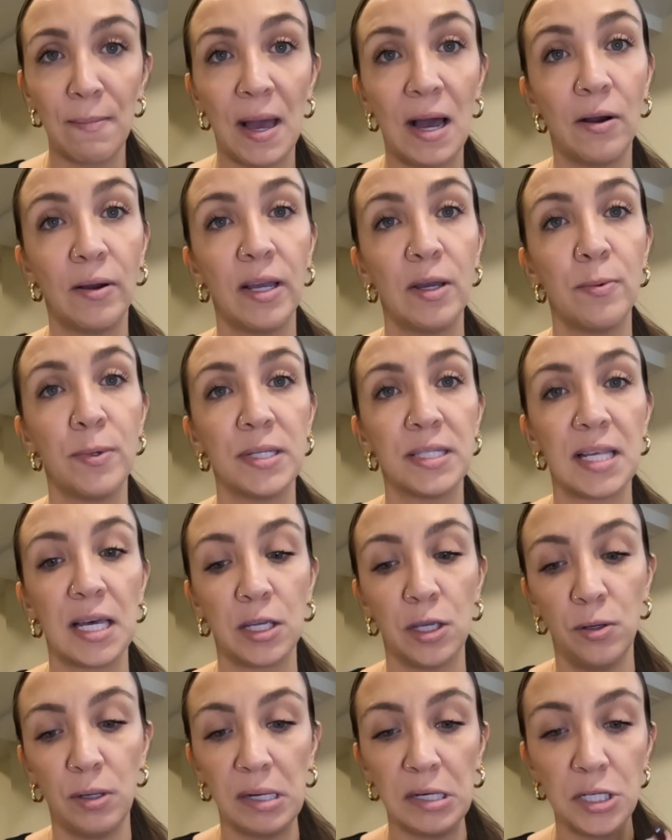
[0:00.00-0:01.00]
out, it was that
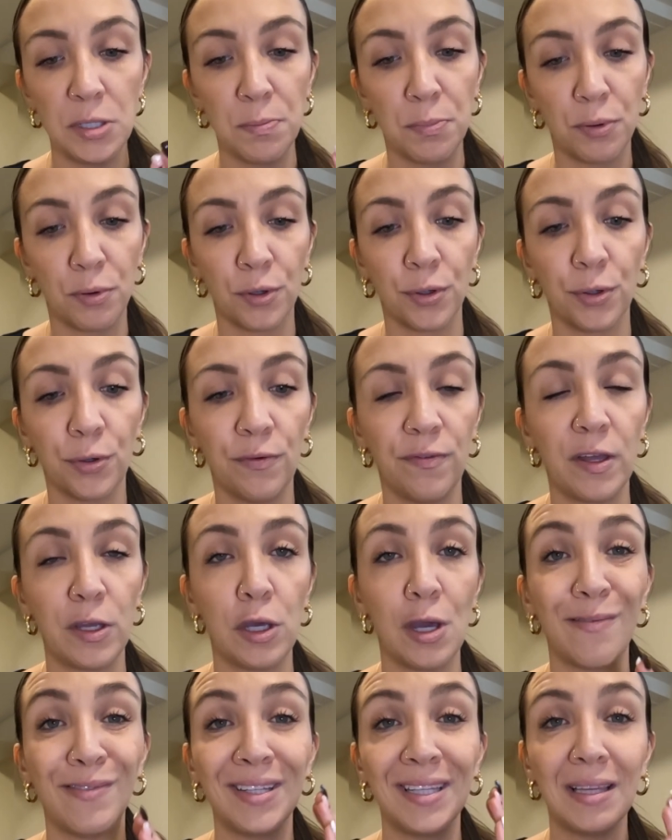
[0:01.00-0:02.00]
you need to prove that you
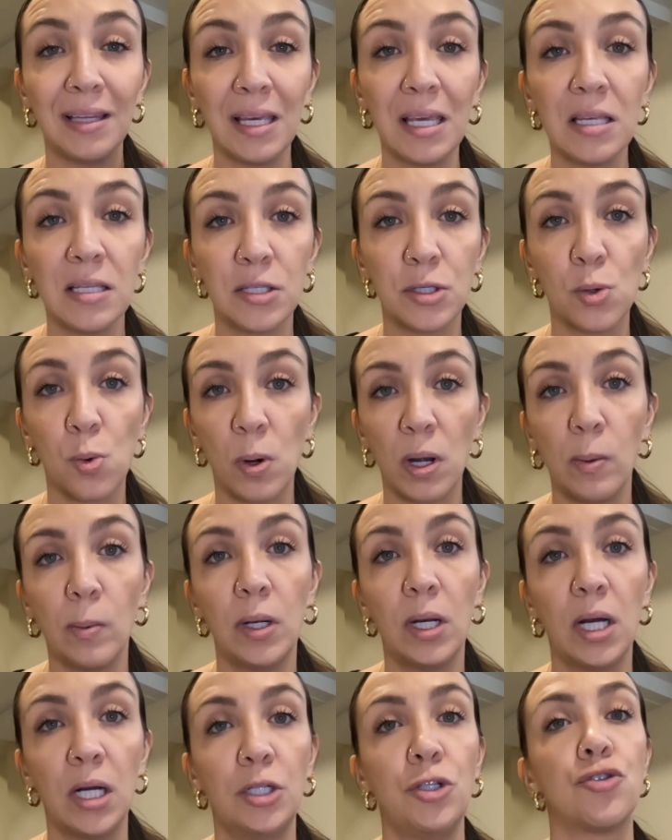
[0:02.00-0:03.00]
have at least
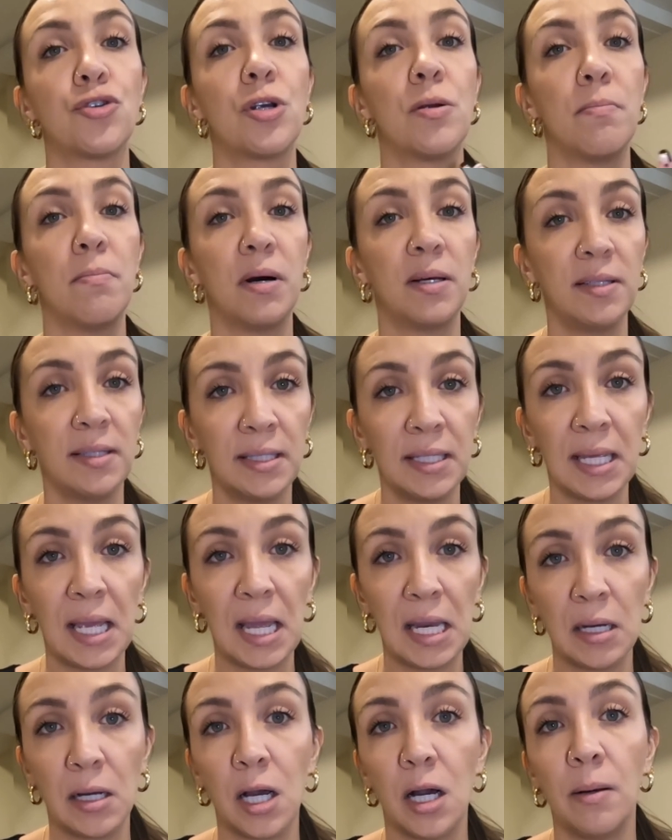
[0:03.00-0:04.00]
2,100 monthly
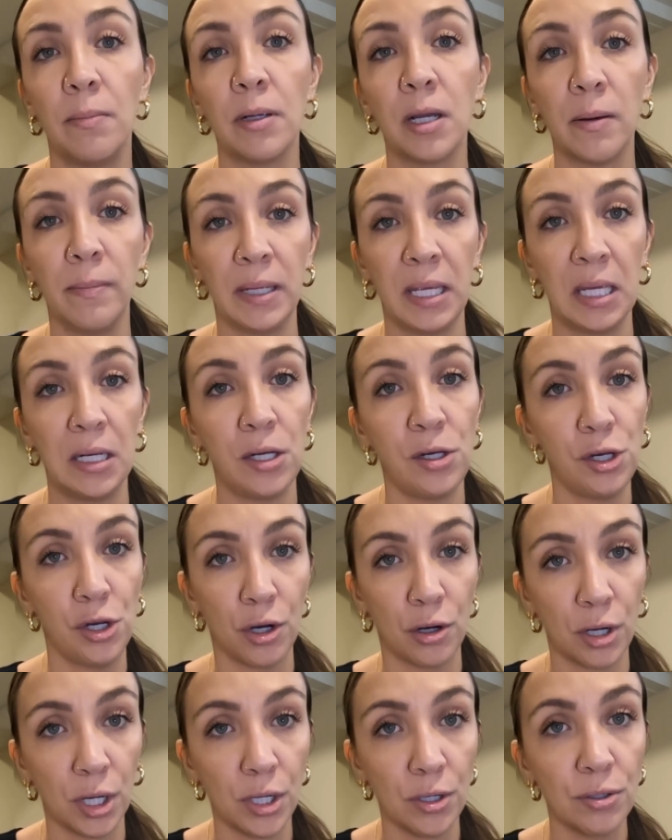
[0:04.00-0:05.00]
income coming in
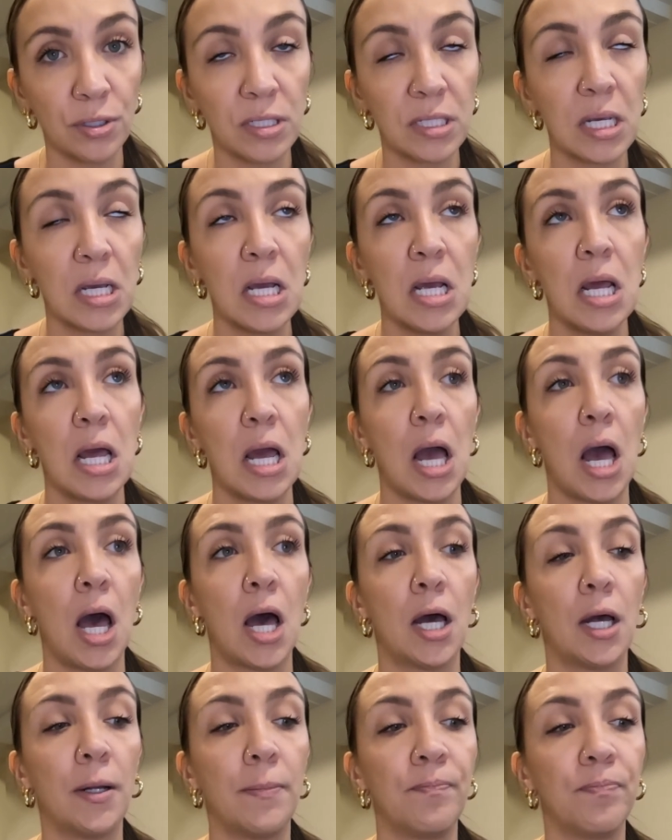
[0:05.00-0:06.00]
euros
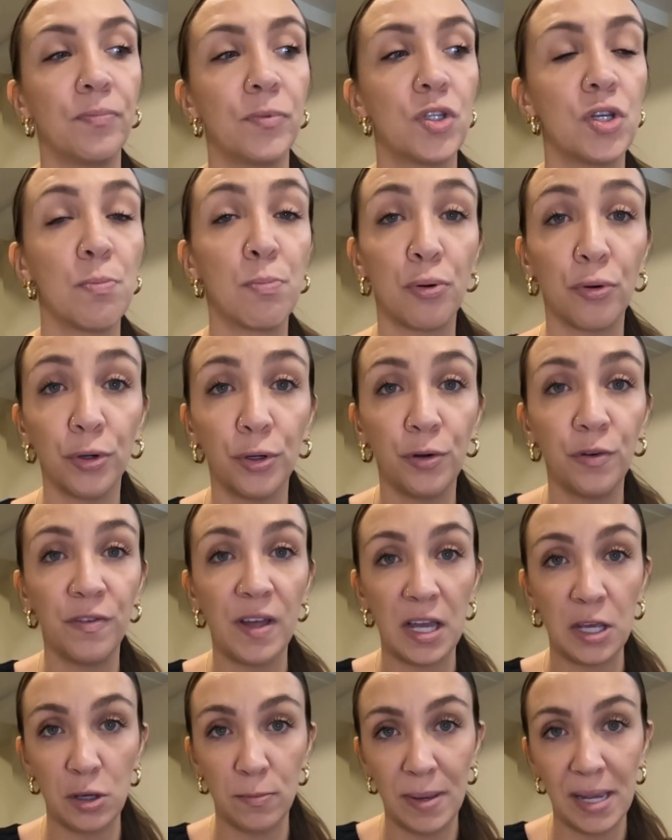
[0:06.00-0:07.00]
to prove
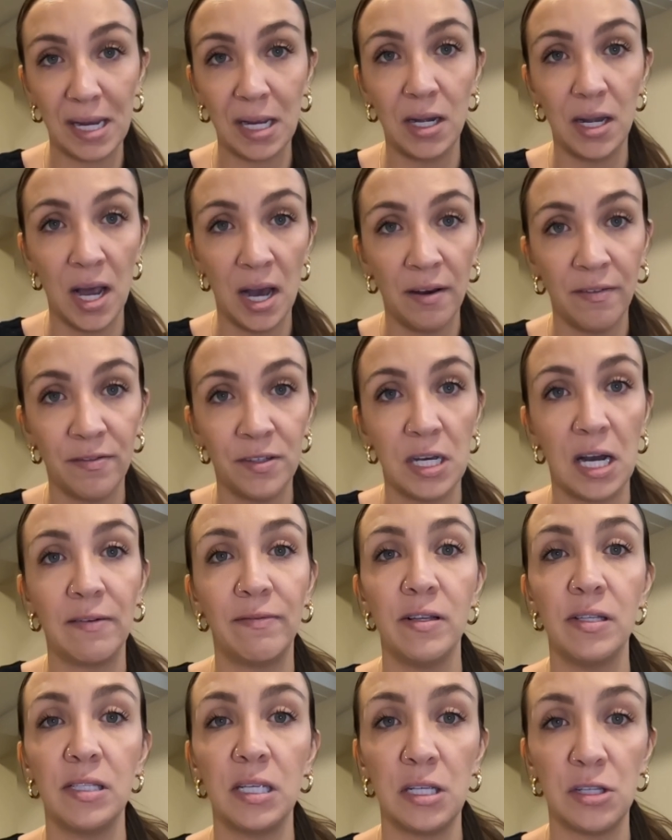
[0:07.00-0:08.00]
that you make enough to
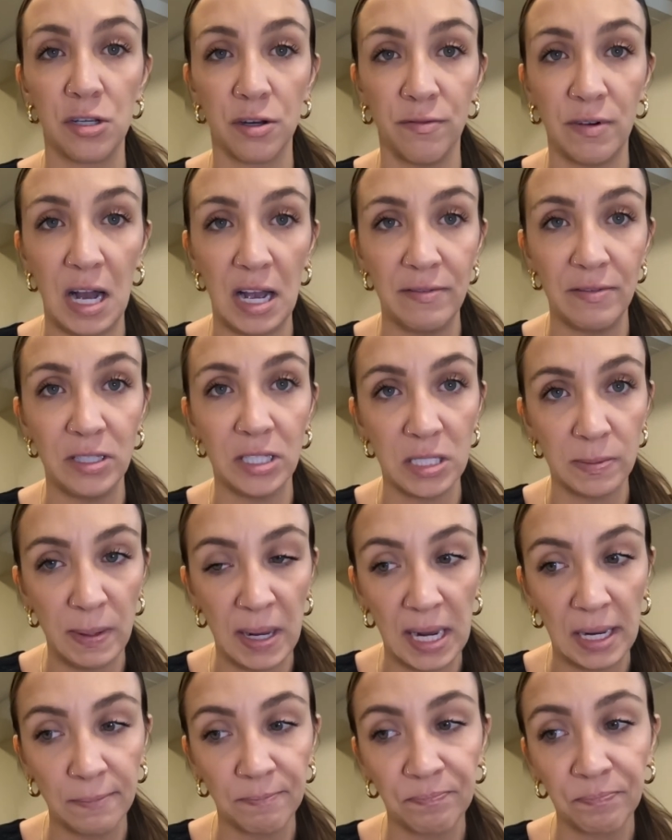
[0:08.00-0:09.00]
obviously survive in
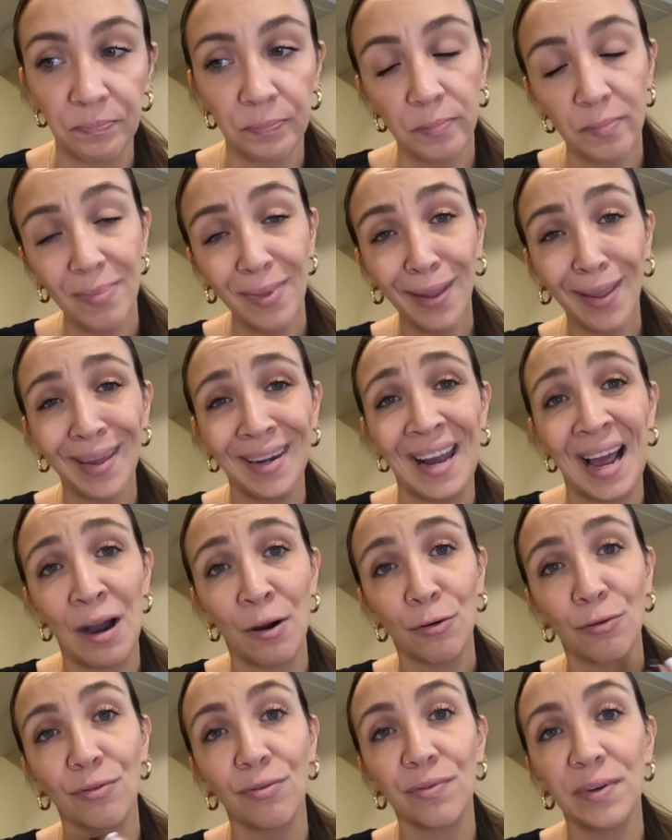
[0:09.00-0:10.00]
Spain.
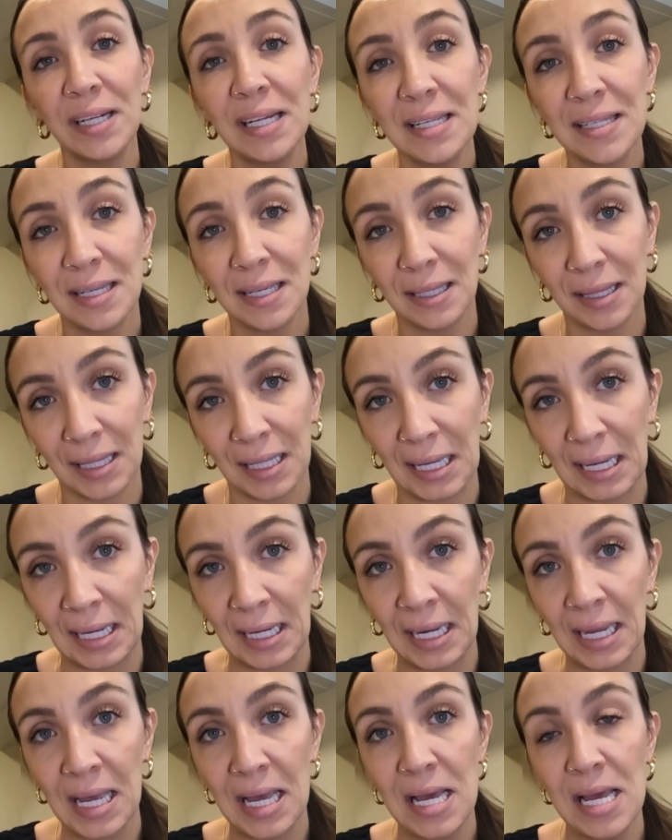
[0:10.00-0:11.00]
Now,
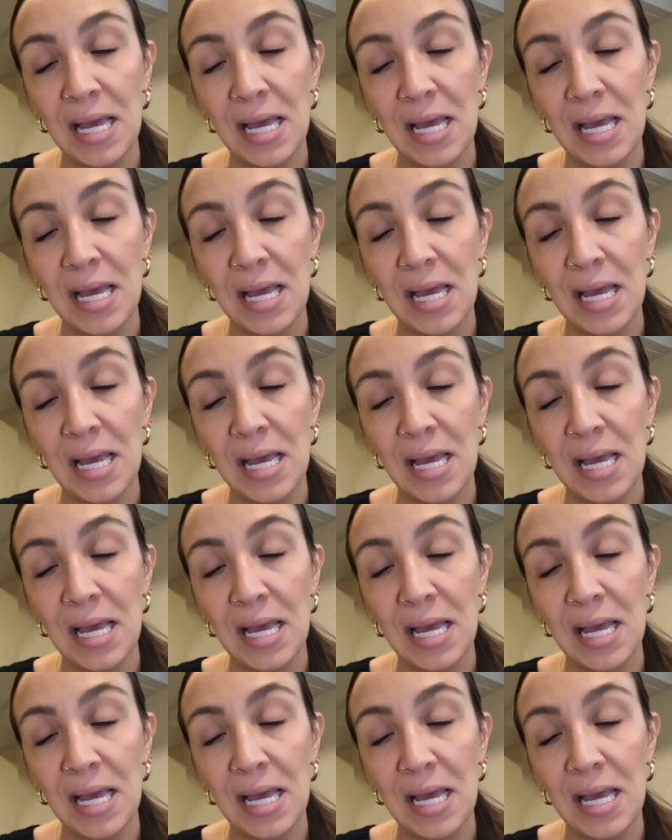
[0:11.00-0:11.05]
recently,